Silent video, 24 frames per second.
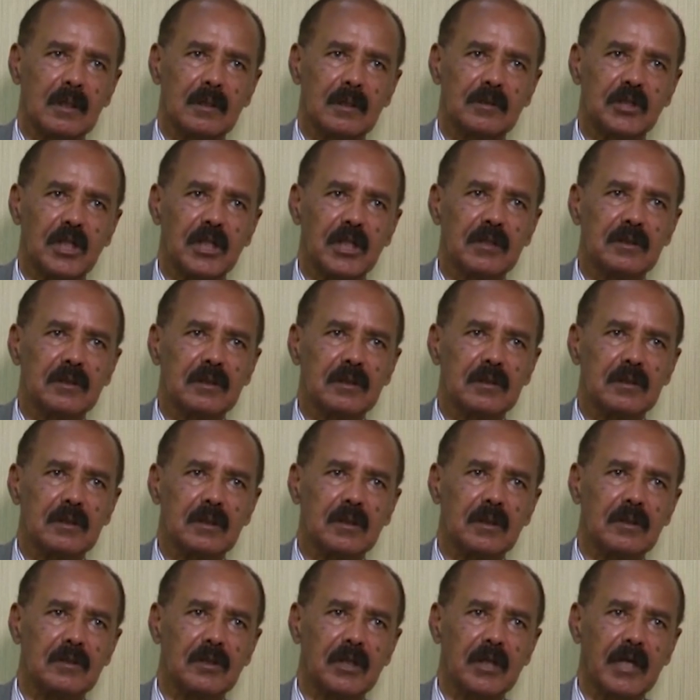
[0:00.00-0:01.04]
change
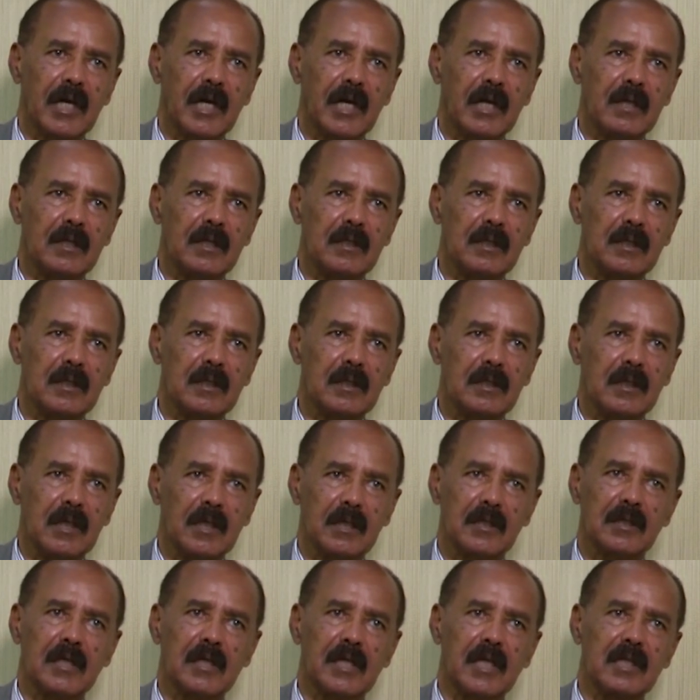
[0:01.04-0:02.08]
the reality
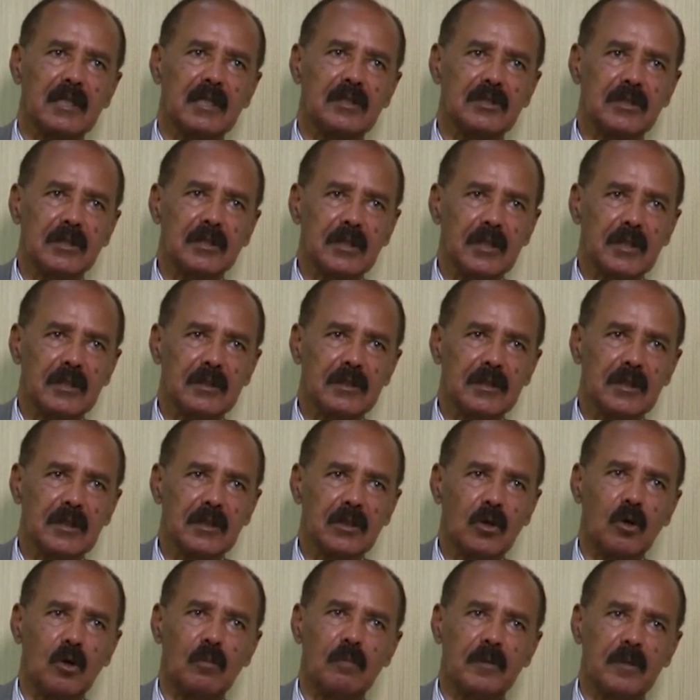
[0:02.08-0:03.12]
and create synergy,
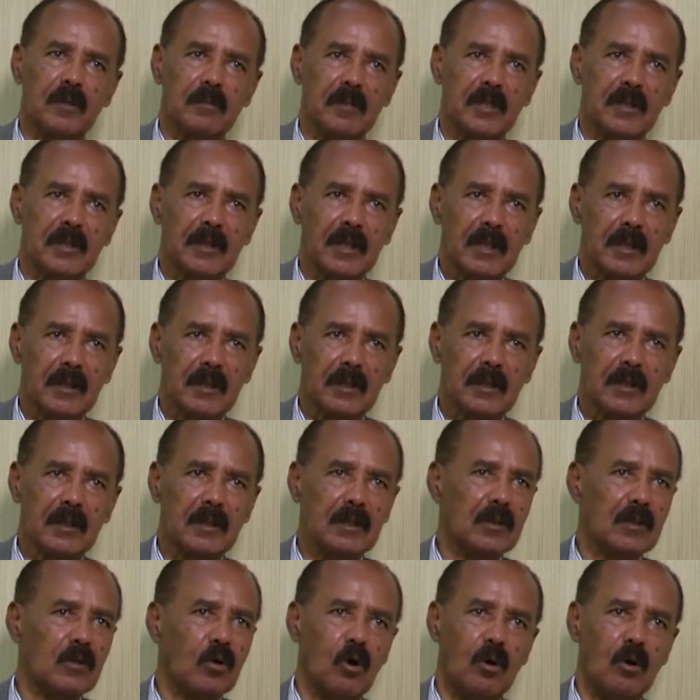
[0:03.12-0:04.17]

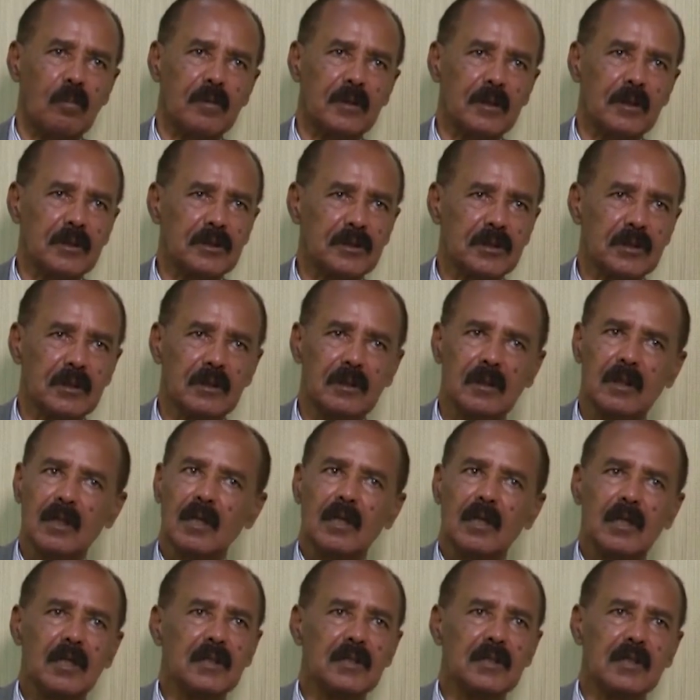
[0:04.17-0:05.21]
complementarity, cooperation
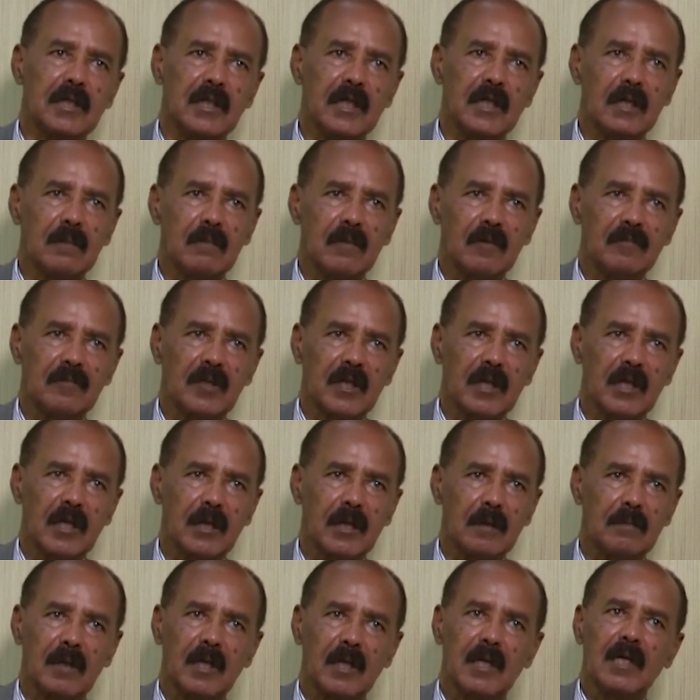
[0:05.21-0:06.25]
is the name of the
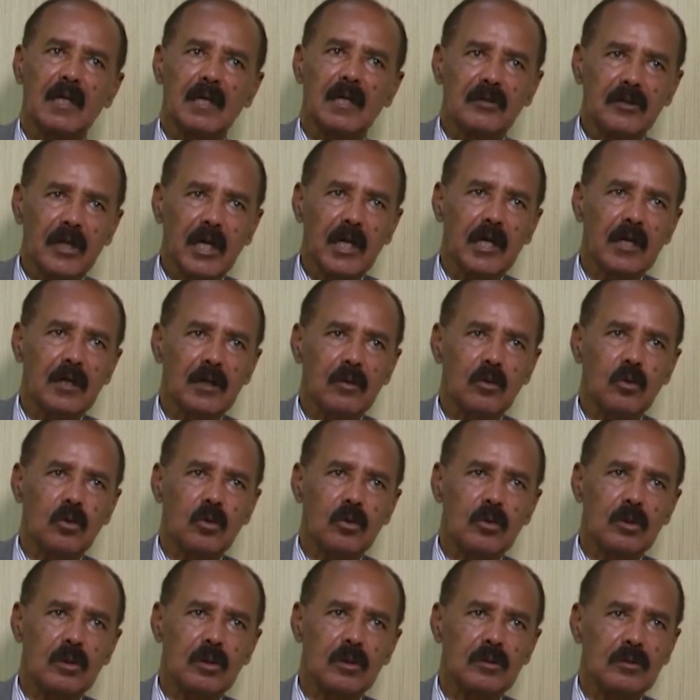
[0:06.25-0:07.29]
game. Their
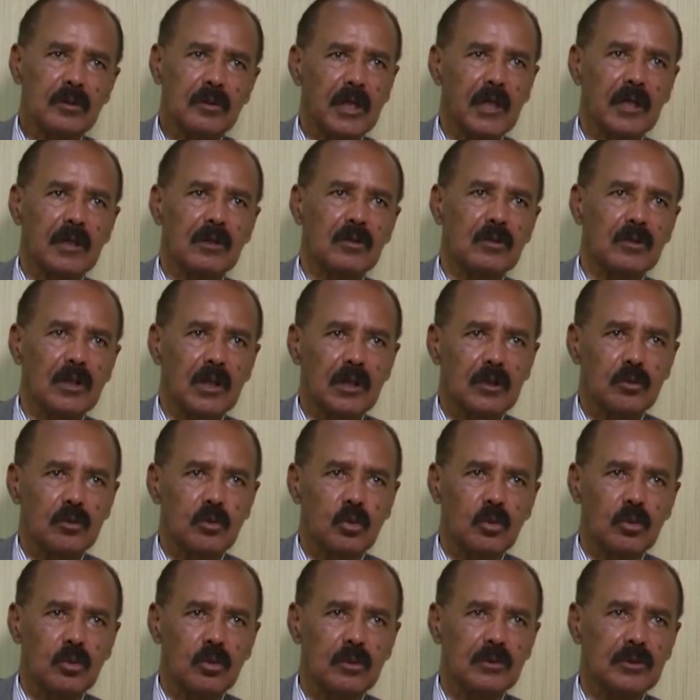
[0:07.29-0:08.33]
rule, their
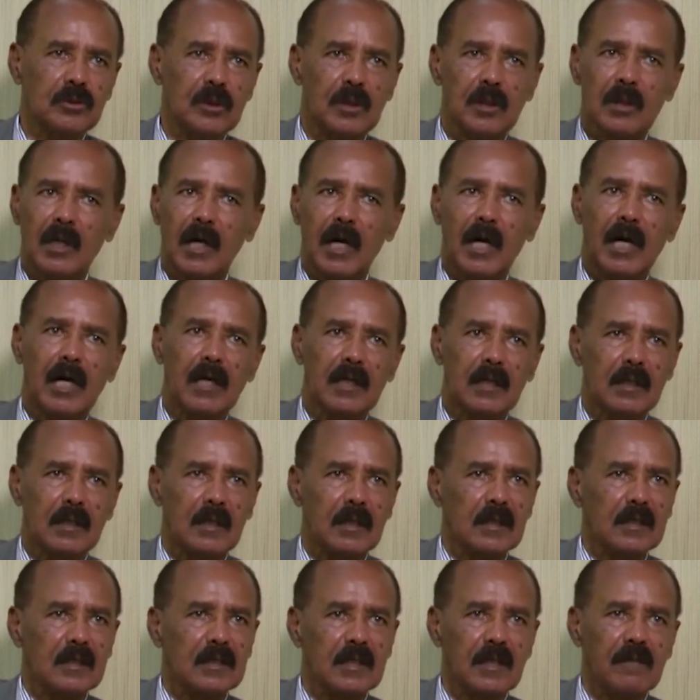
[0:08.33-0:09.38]
tools are
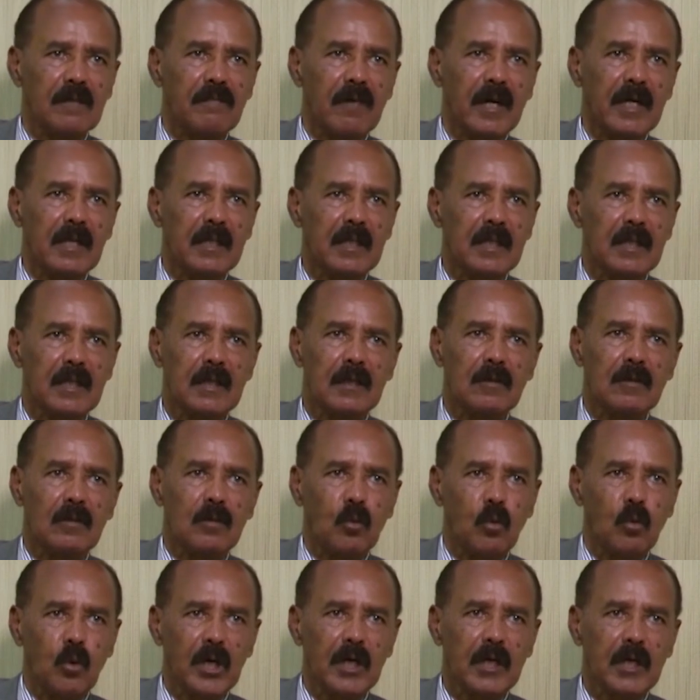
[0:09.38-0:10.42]
dividing,
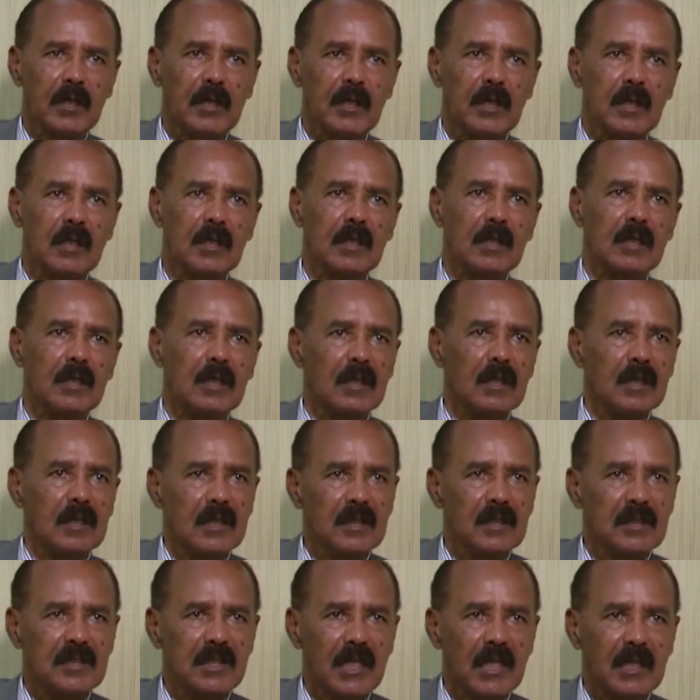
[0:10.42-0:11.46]
weakening,
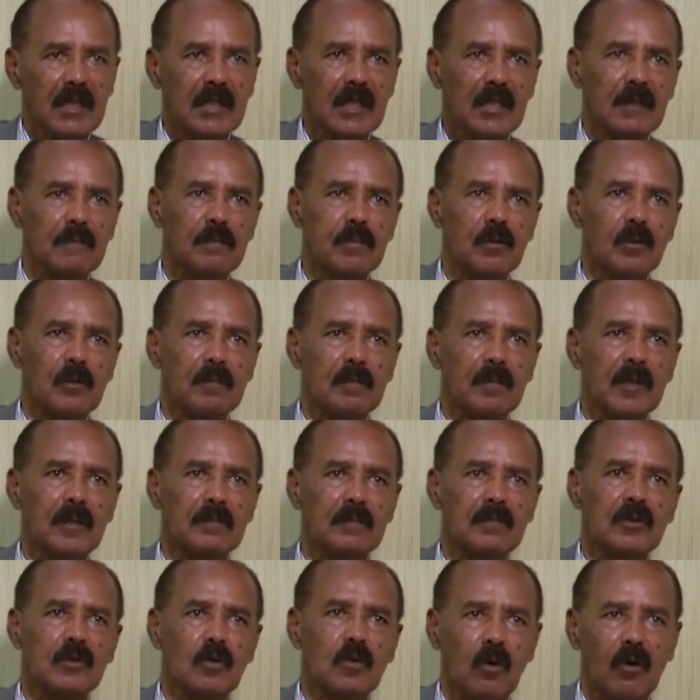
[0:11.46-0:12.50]
inciting
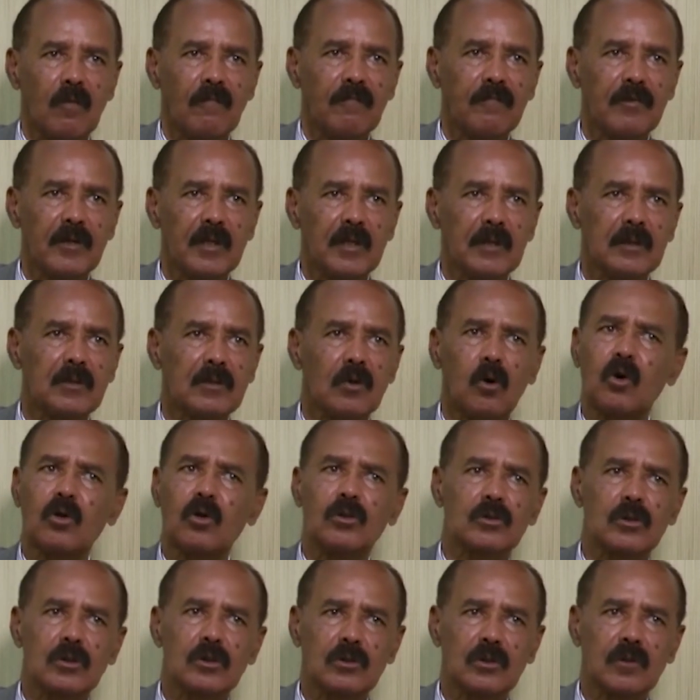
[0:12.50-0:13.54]
problems, conflicts, all
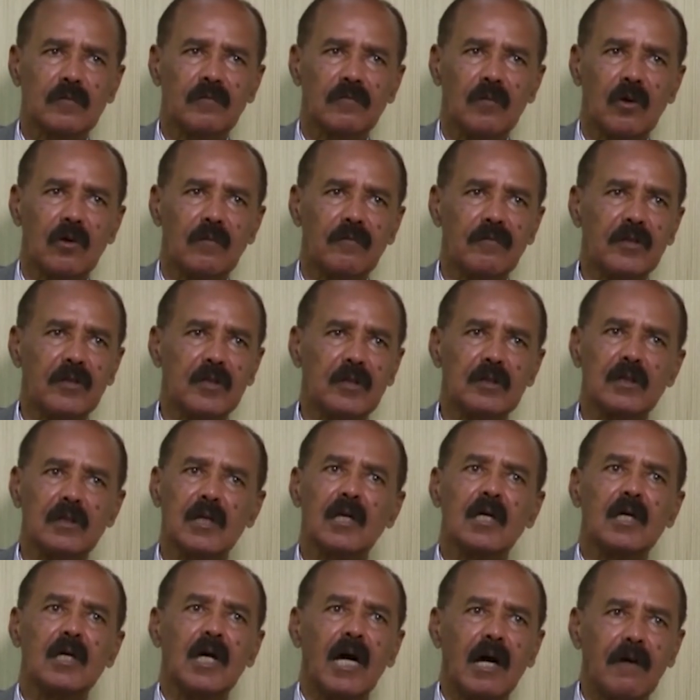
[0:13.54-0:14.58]
sorts of conflicts.
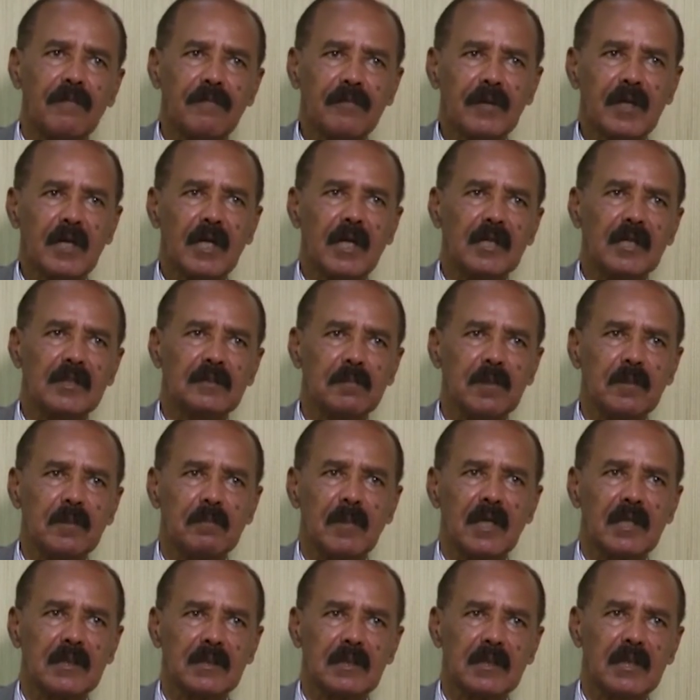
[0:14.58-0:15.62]
Africa has been
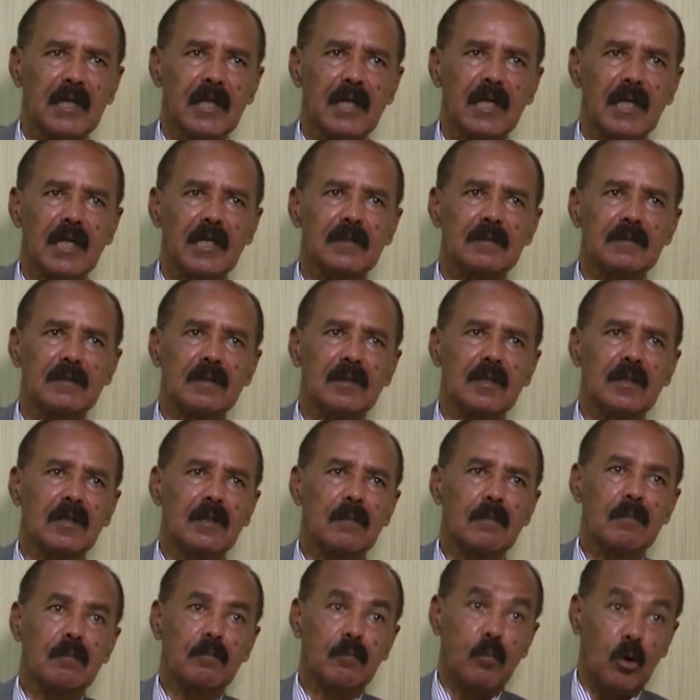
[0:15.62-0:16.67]
marginalized
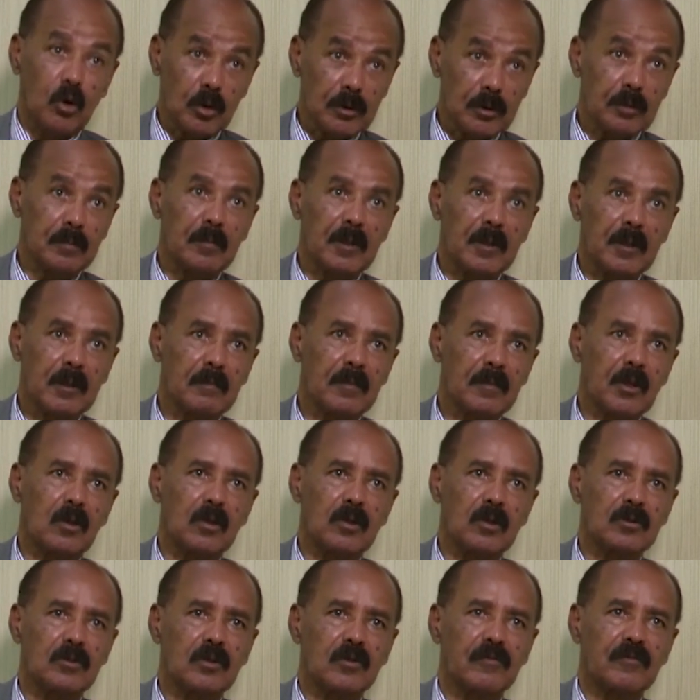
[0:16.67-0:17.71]
possibly
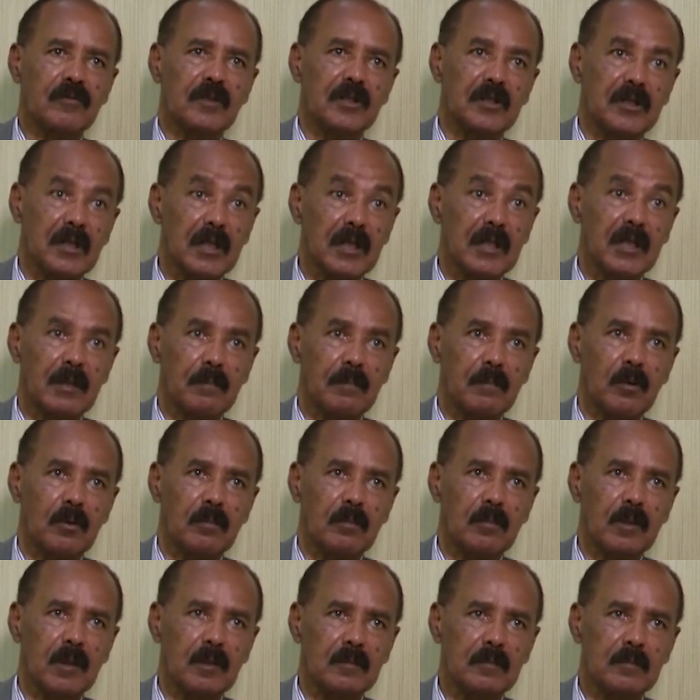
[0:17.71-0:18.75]
because of internal
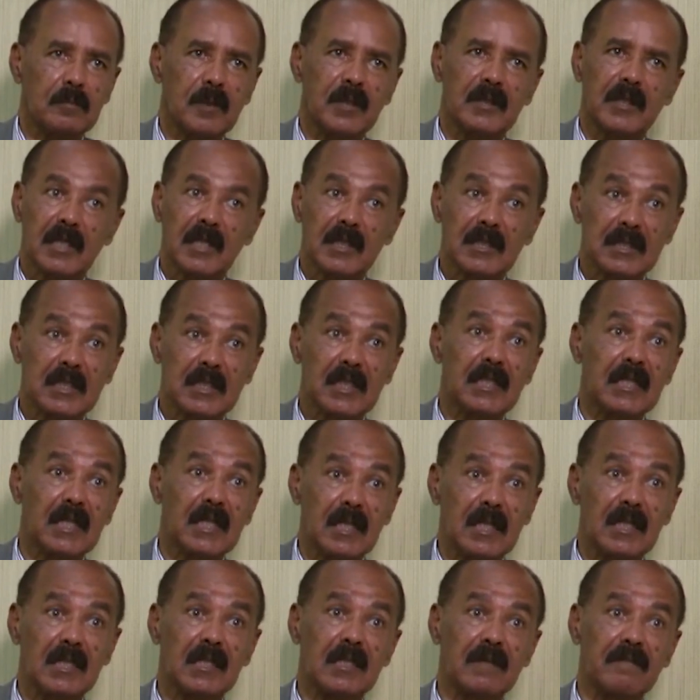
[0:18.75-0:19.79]
problems, but external
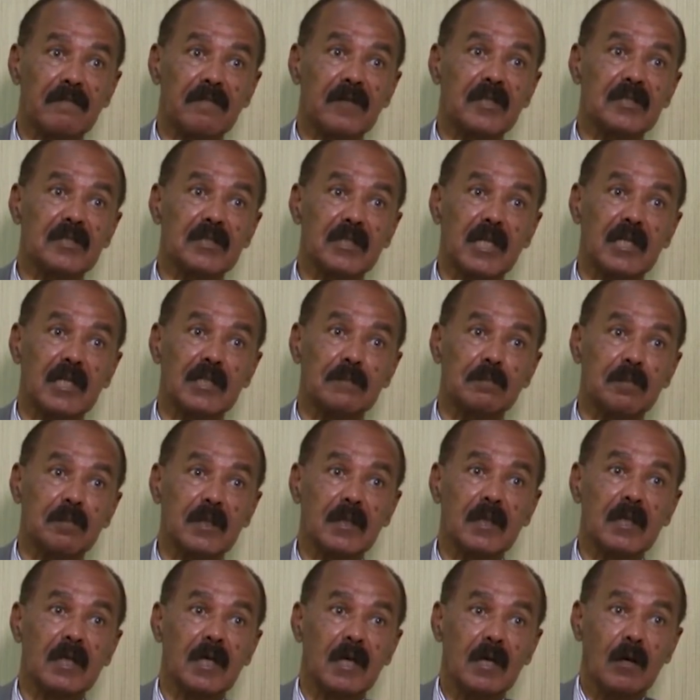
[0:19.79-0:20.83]
intervention has
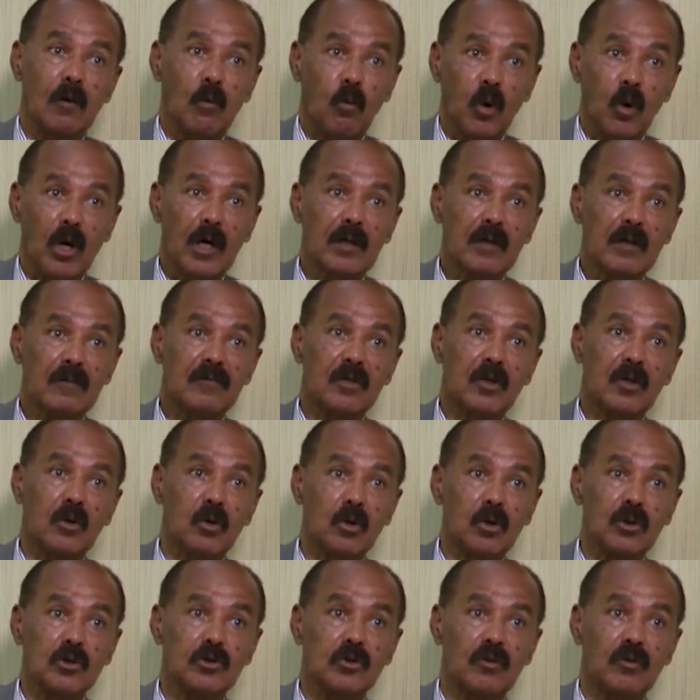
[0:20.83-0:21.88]
been one of the
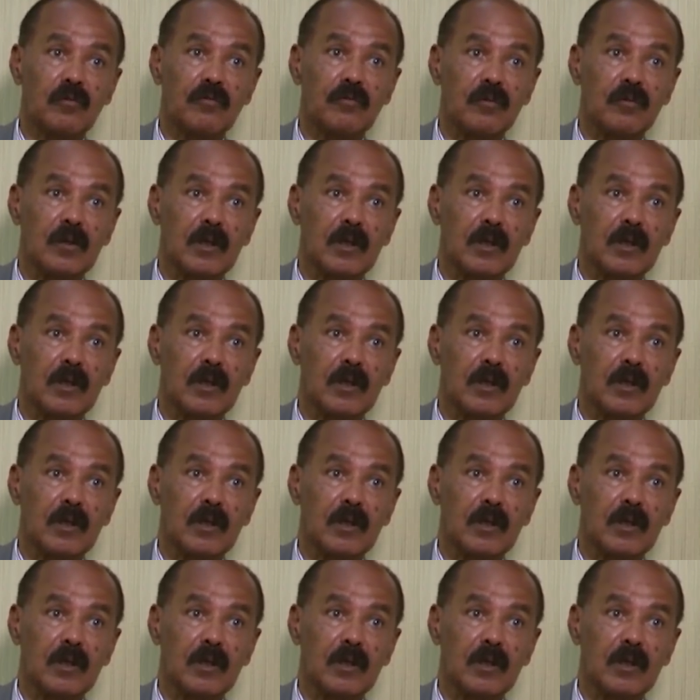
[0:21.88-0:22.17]
cause of